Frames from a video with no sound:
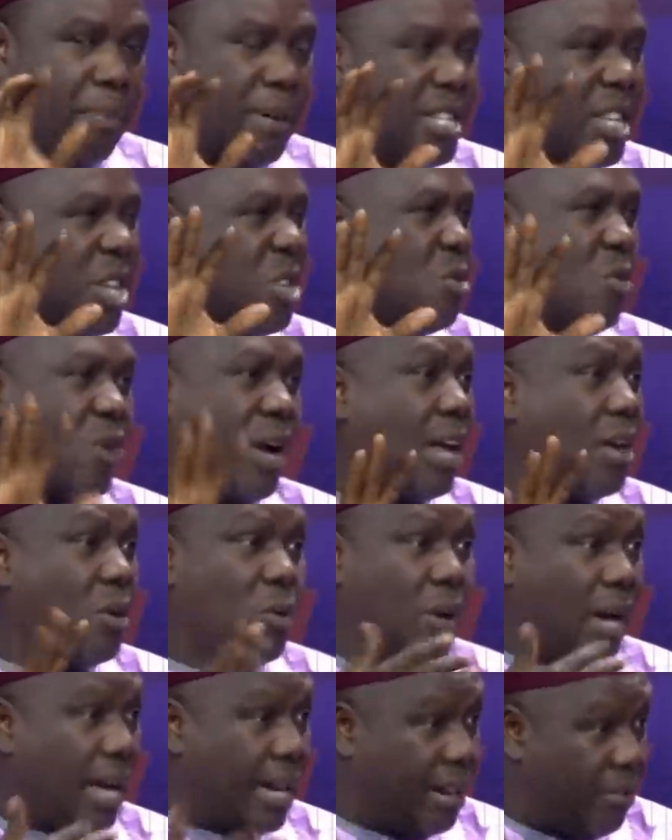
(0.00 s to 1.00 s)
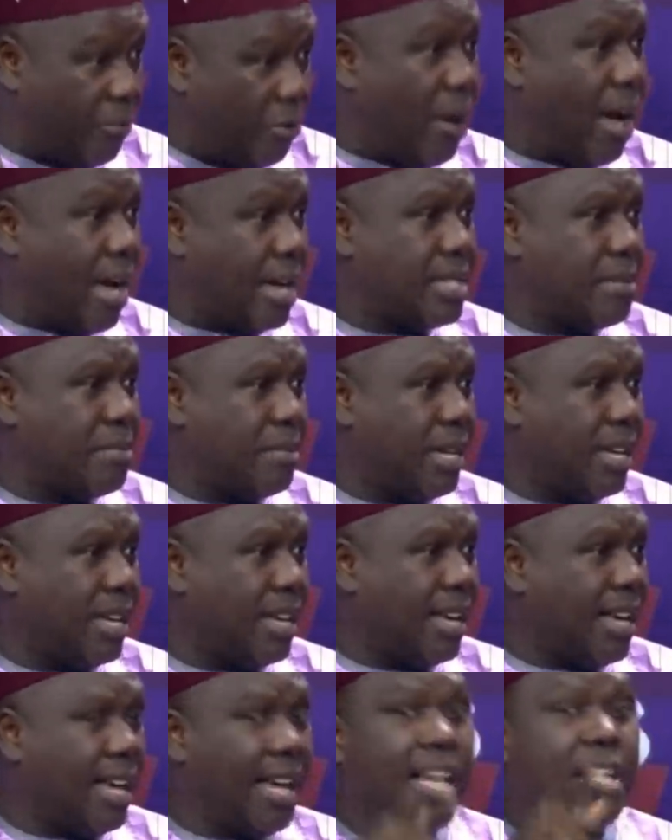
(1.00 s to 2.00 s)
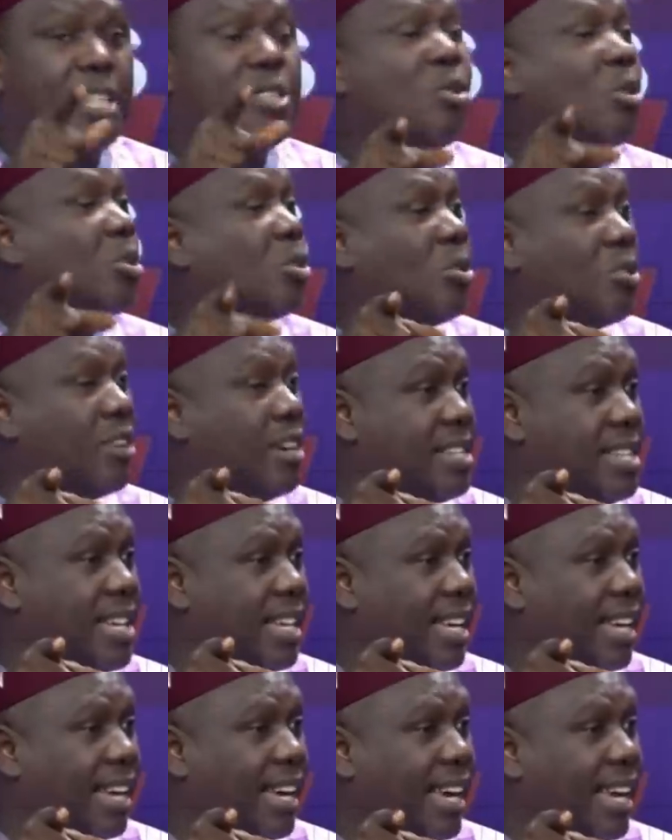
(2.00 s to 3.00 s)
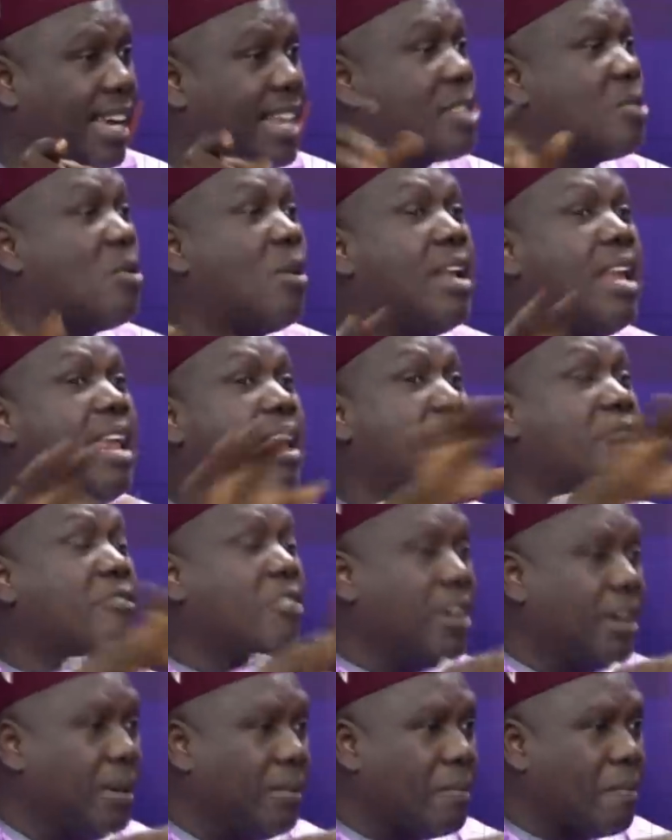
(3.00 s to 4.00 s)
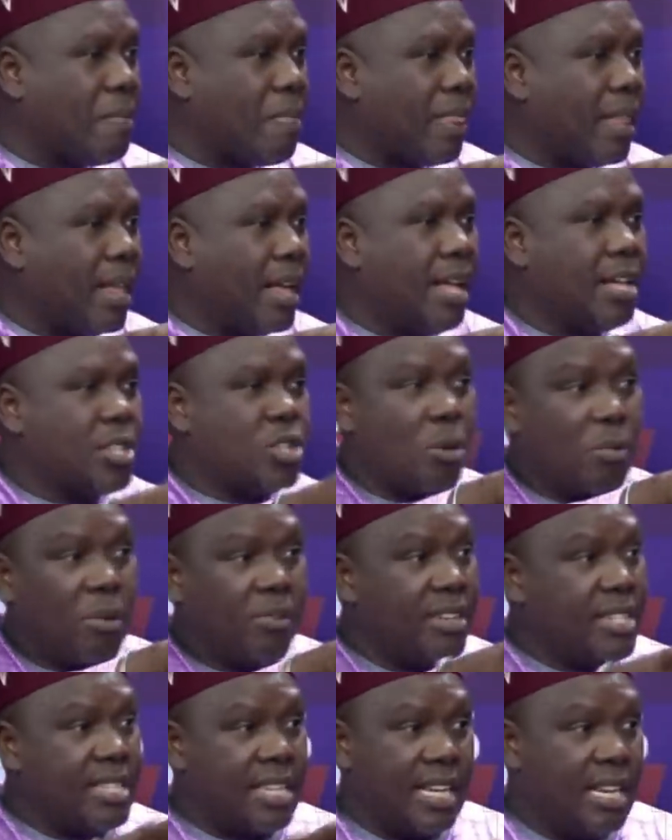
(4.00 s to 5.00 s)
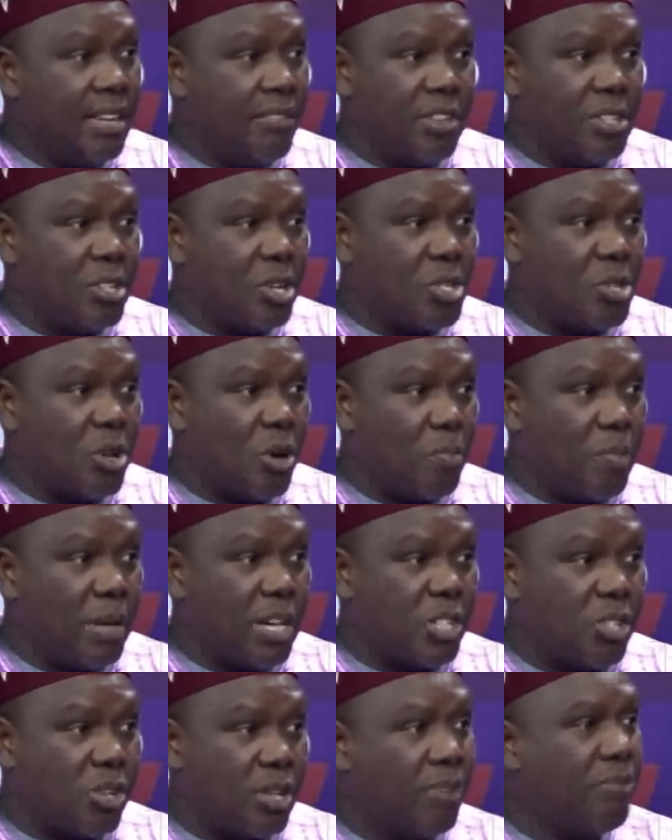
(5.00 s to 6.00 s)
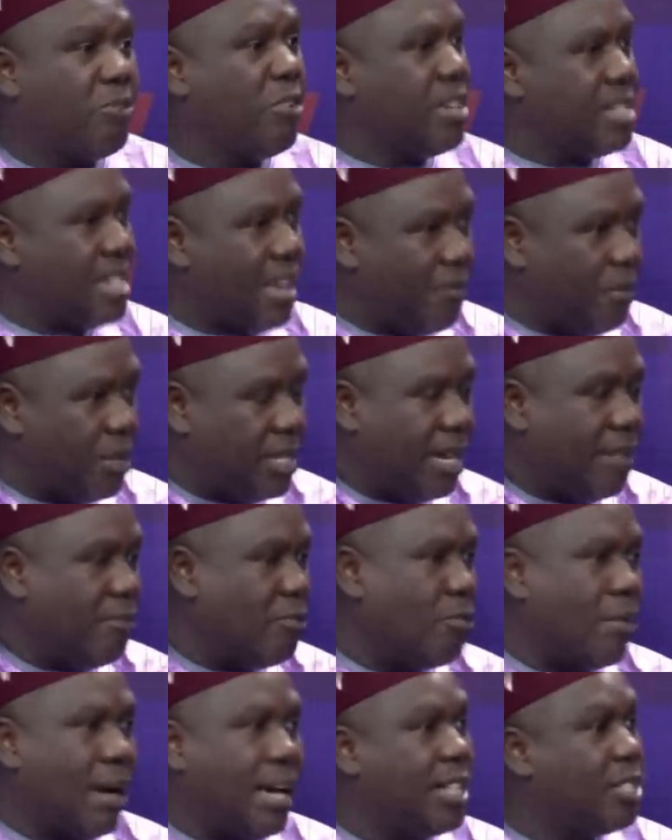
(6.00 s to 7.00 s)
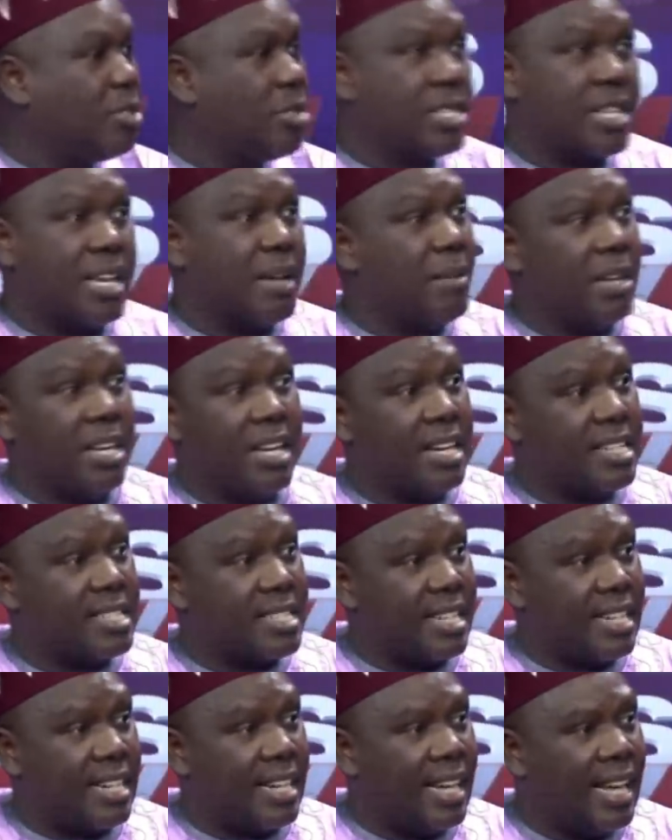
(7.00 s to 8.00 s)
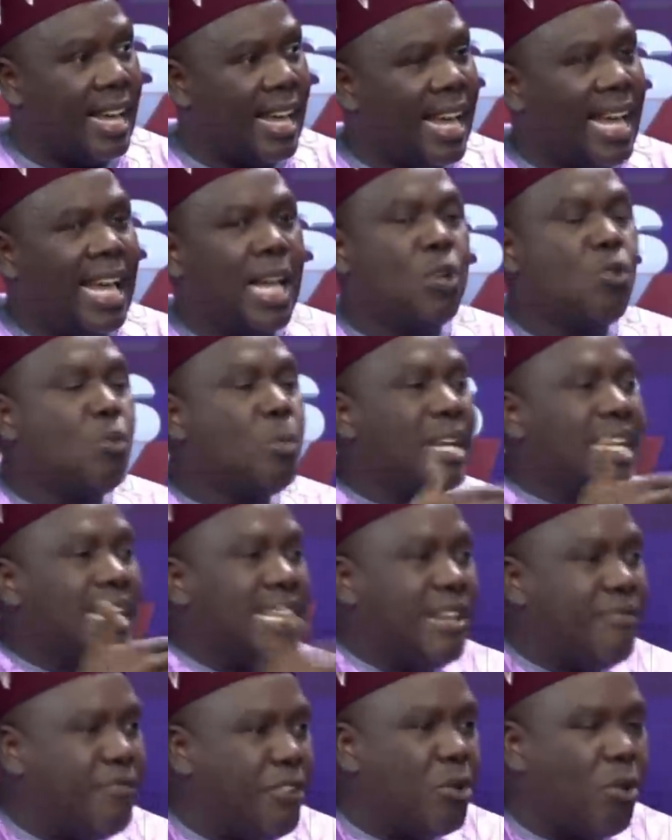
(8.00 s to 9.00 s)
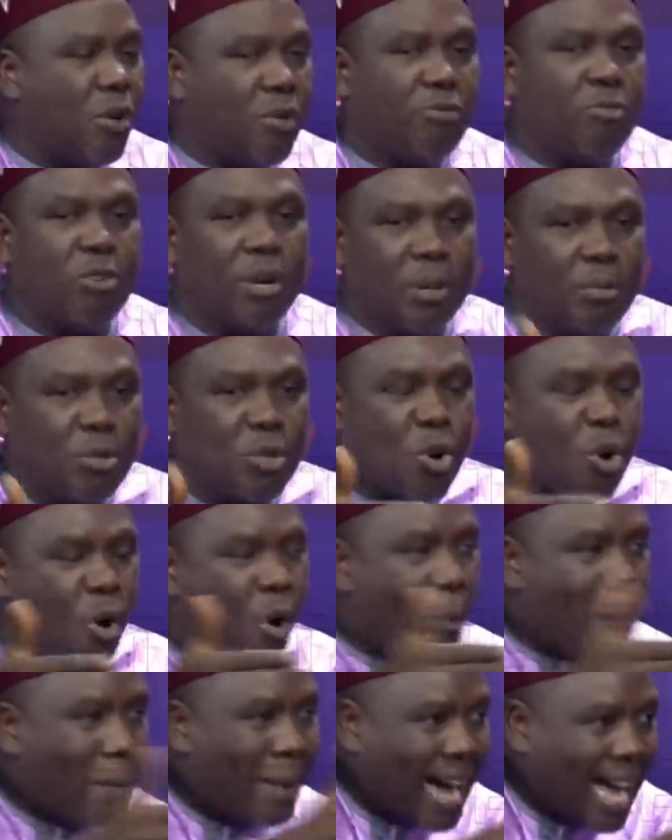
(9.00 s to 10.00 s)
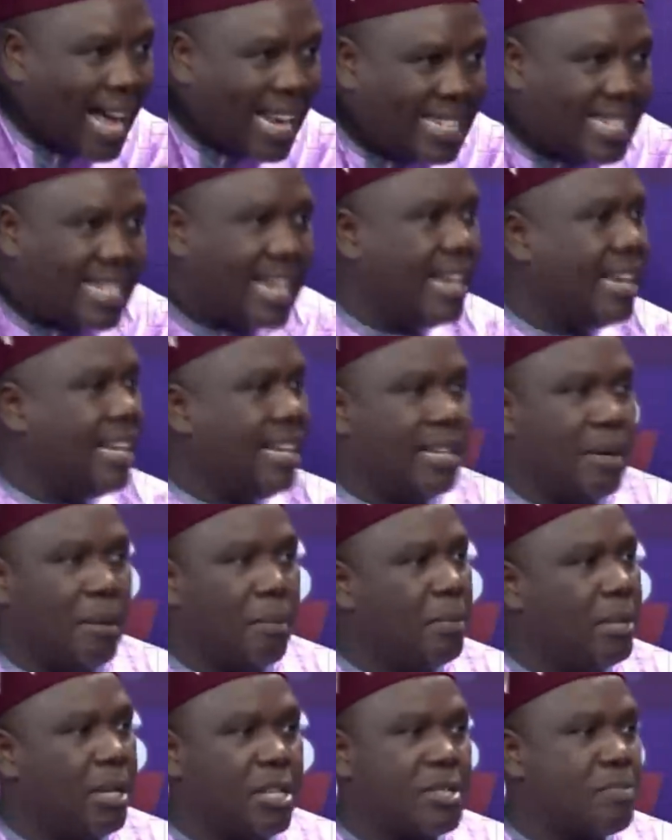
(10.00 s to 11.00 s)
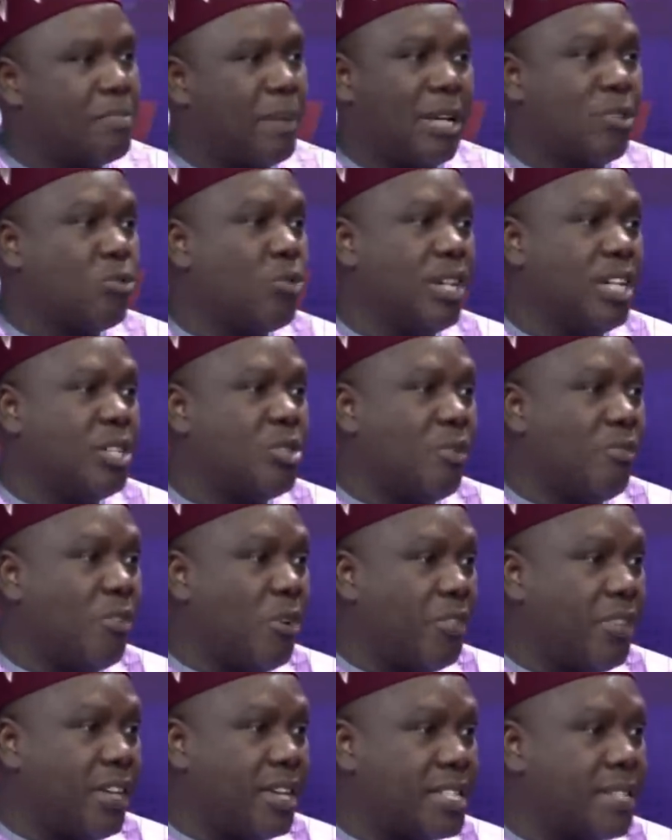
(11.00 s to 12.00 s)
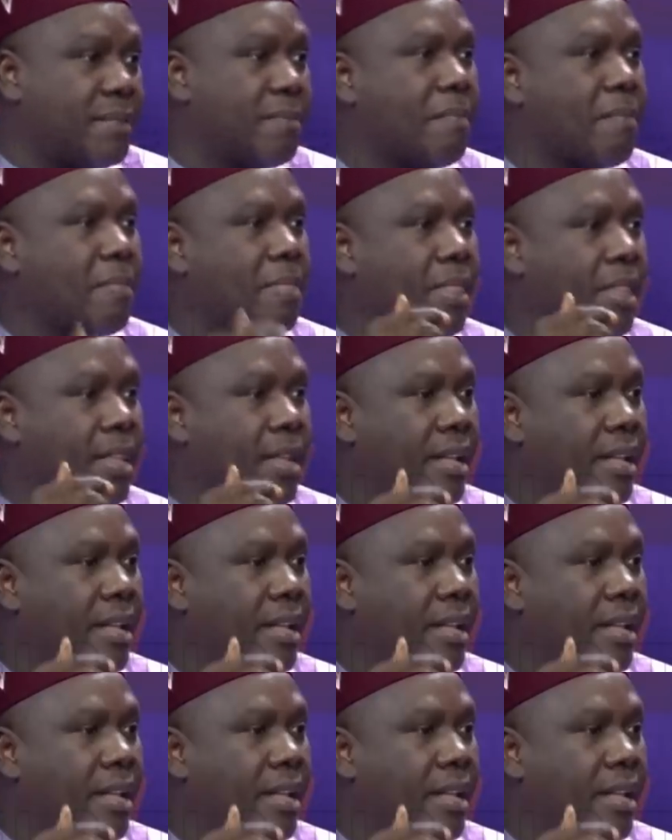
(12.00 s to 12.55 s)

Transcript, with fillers: the person you can look at, if you ask me, is Dr. Chris Ngige. It's not even some of these individuals you're mentioning. For example, Dave Umahi just came in yesterday. It will be difficult for him to command the, this patronage of others. As